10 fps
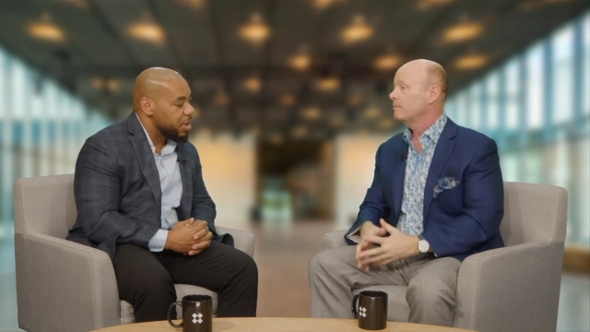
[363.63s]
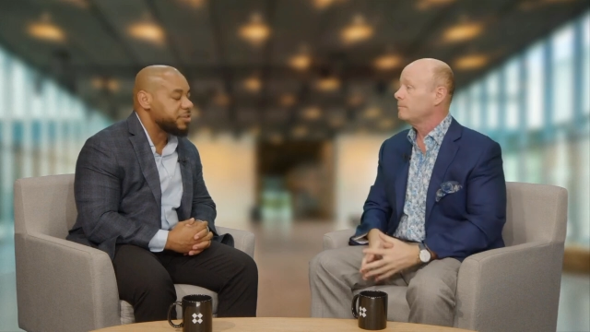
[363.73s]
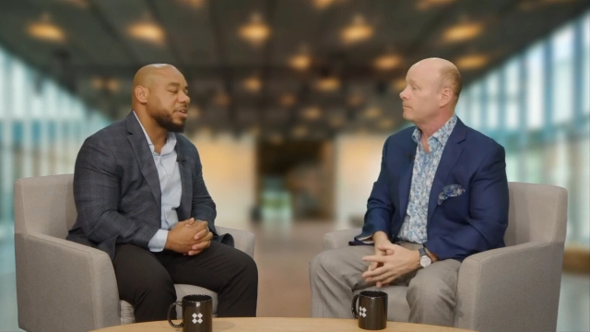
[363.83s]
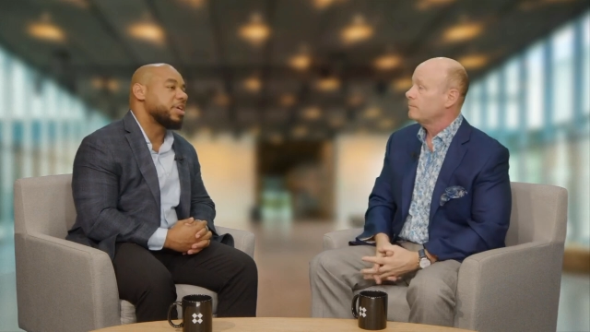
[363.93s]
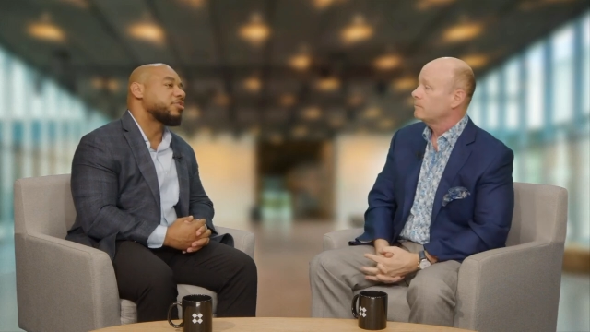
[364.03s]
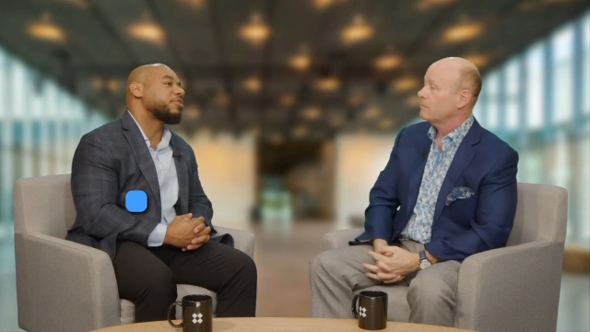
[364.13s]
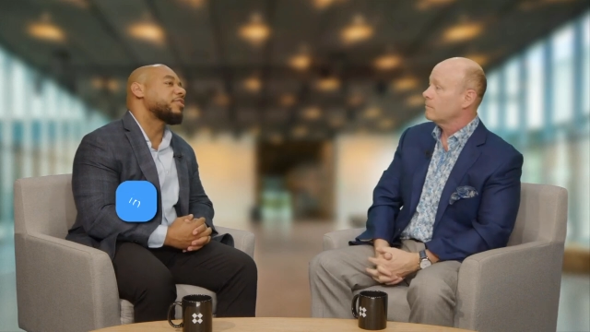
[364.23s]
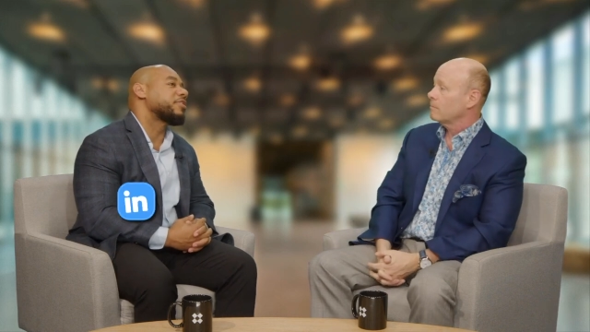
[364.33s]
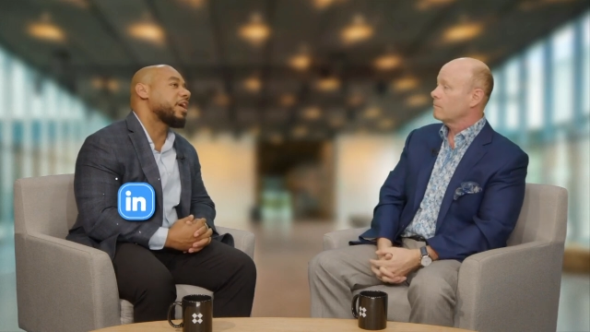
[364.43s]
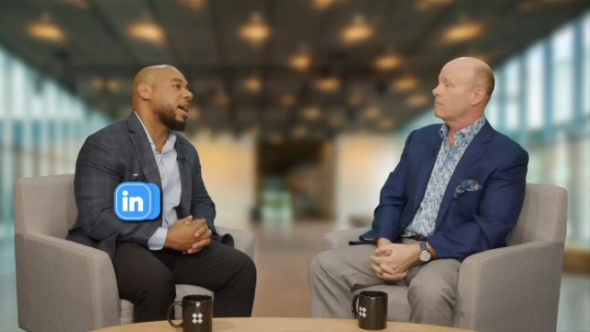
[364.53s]
Speaker 1: That's an
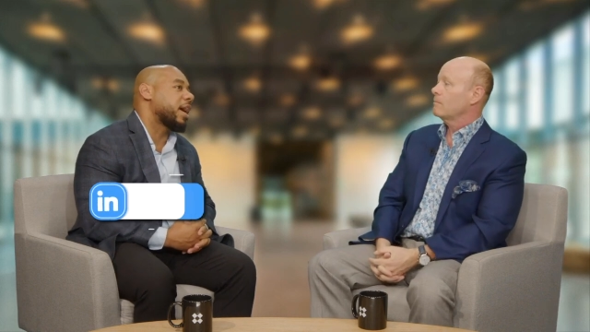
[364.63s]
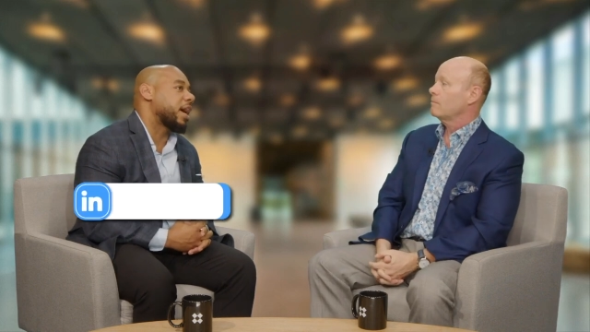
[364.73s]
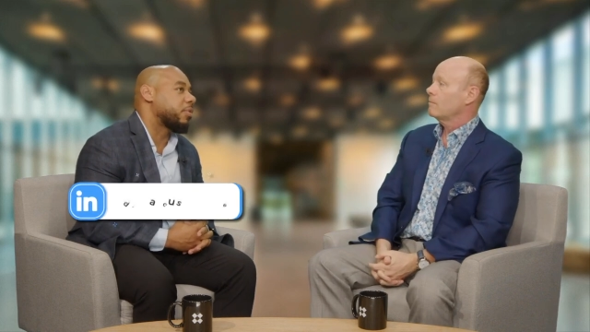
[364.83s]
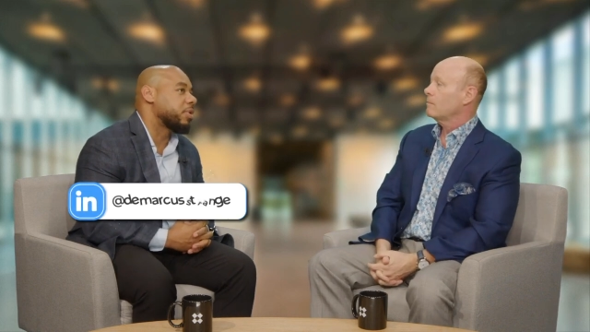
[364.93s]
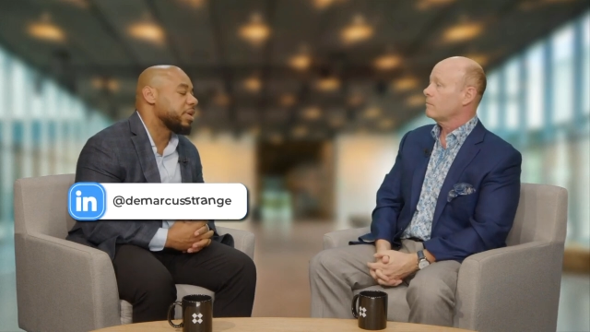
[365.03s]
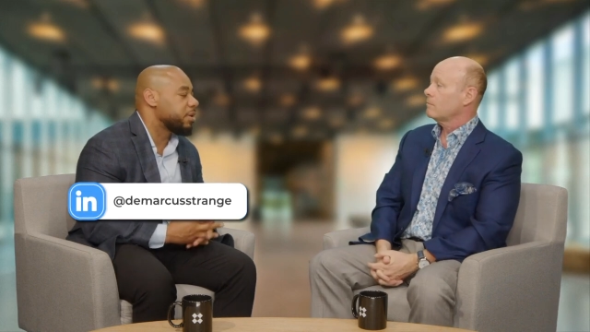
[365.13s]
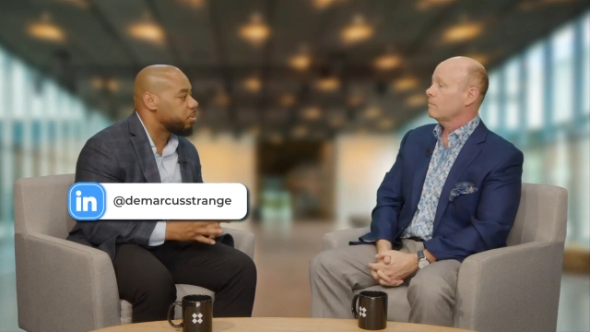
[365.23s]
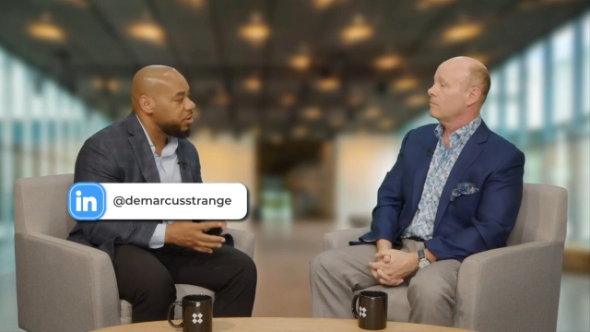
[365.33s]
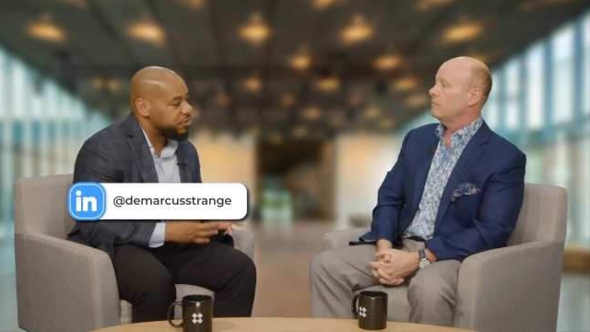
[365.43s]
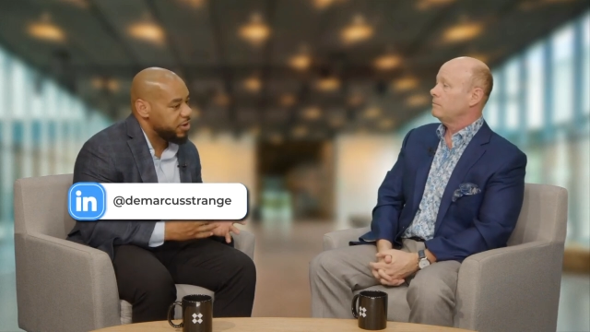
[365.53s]
interesting take. I, I really
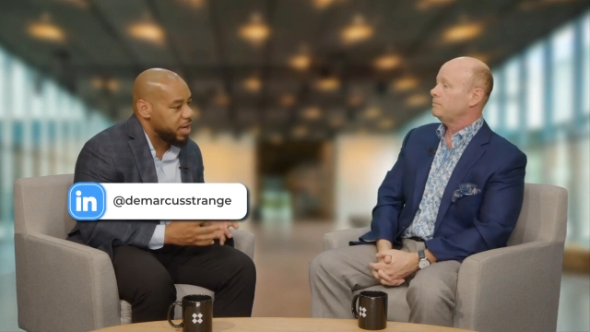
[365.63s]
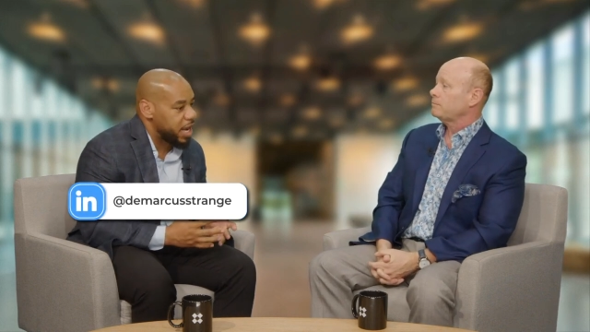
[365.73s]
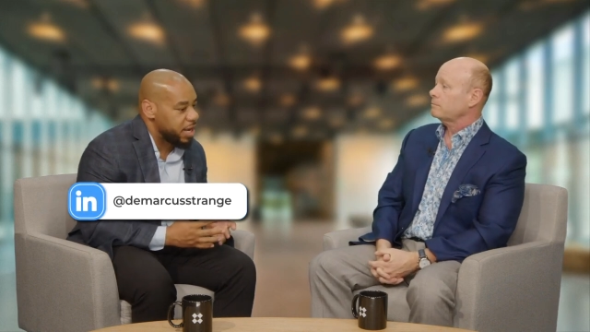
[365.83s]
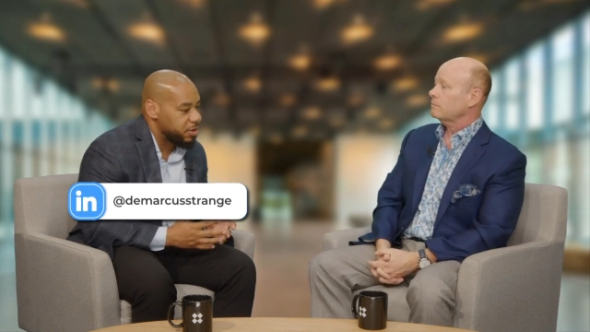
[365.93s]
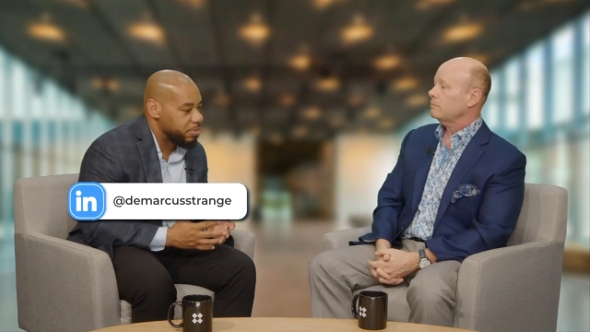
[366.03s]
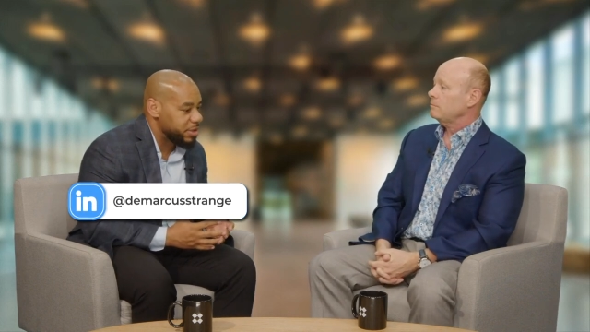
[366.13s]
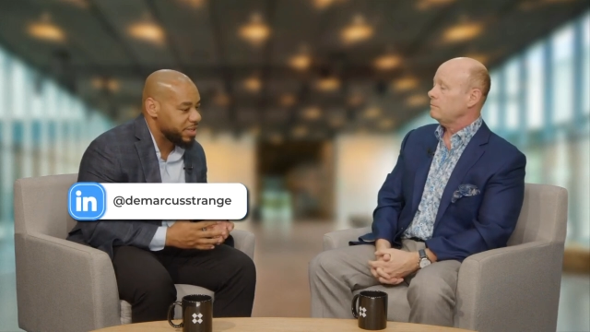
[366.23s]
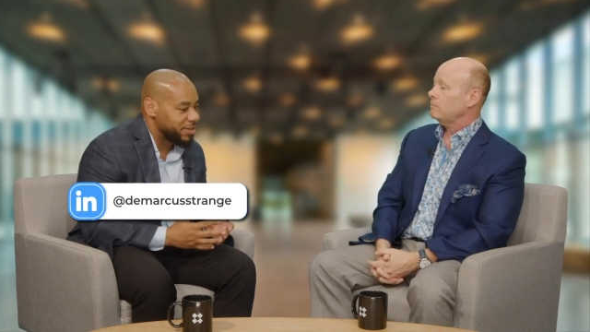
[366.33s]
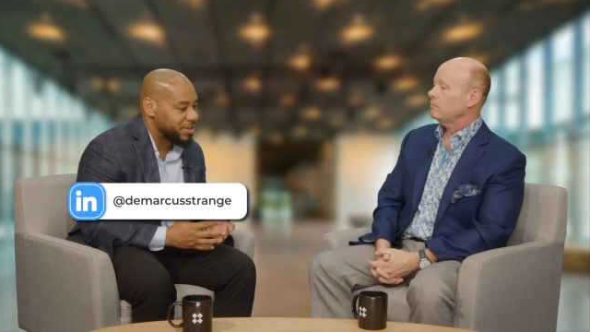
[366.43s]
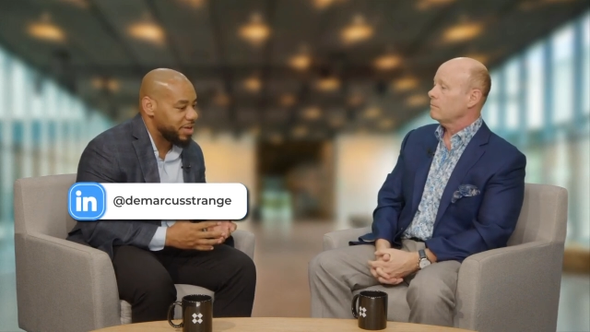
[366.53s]
appreciate how you put
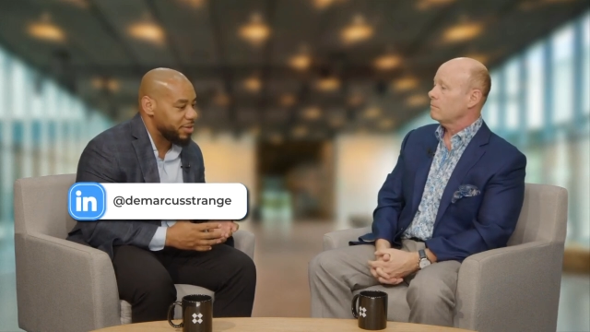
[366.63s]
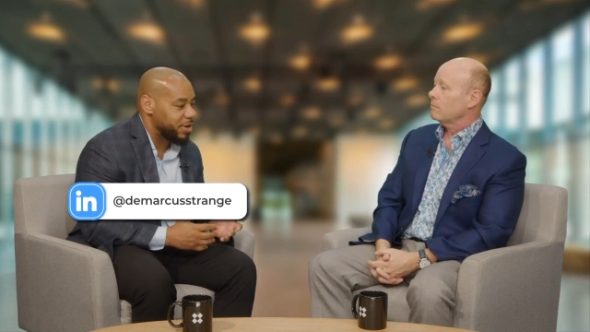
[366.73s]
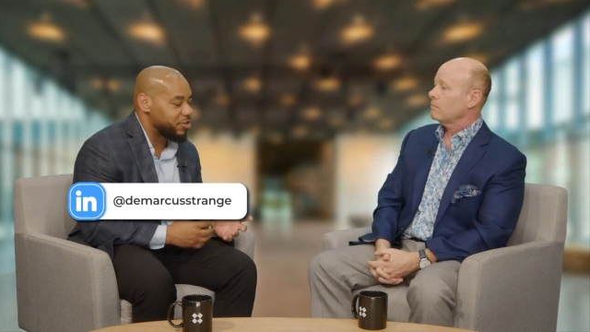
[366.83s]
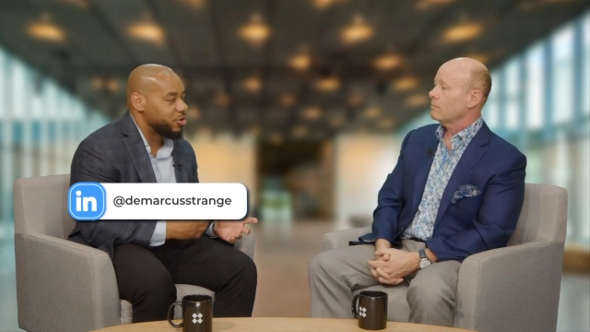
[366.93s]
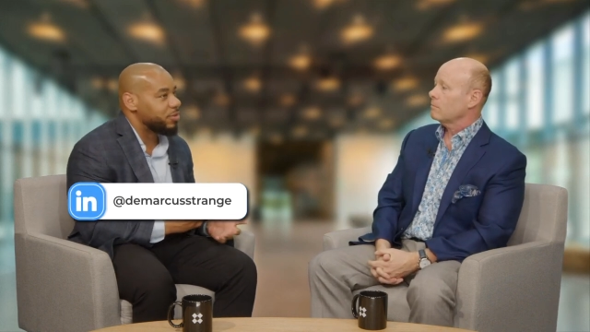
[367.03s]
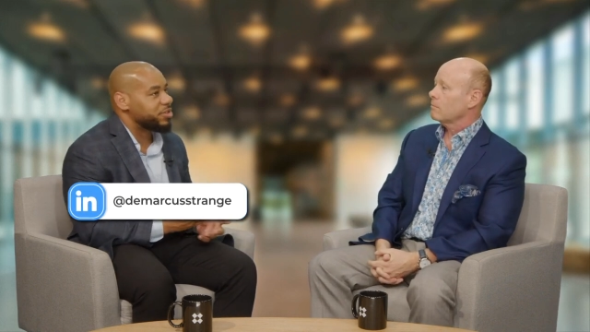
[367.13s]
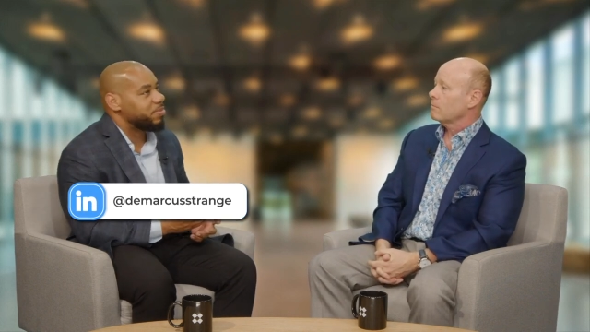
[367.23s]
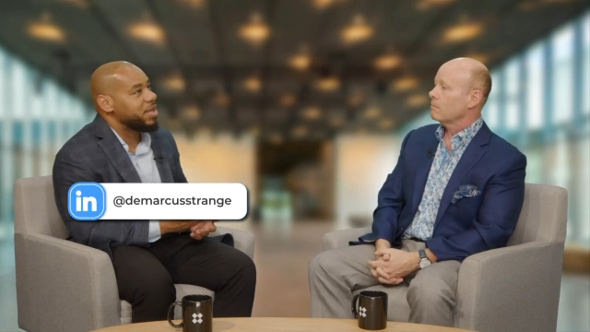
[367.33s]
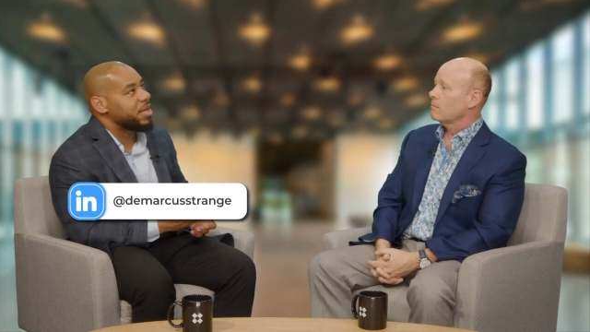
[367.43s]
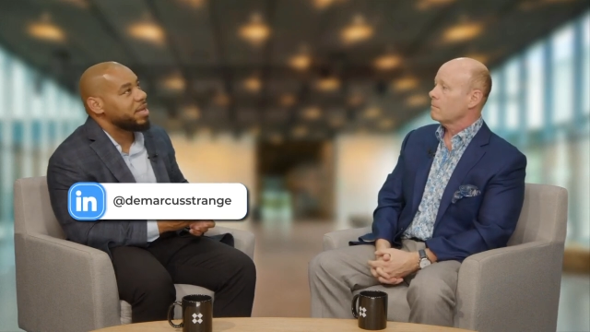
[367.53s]
that together as you were
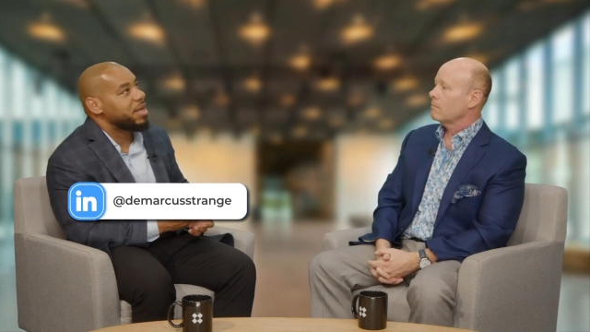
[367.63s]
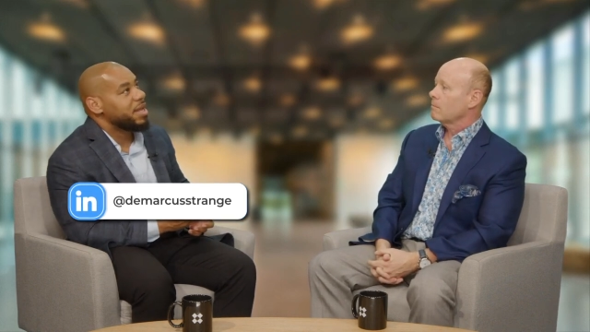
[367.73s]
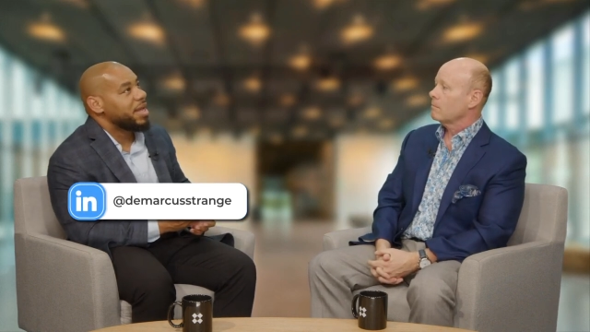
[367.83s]
speaking.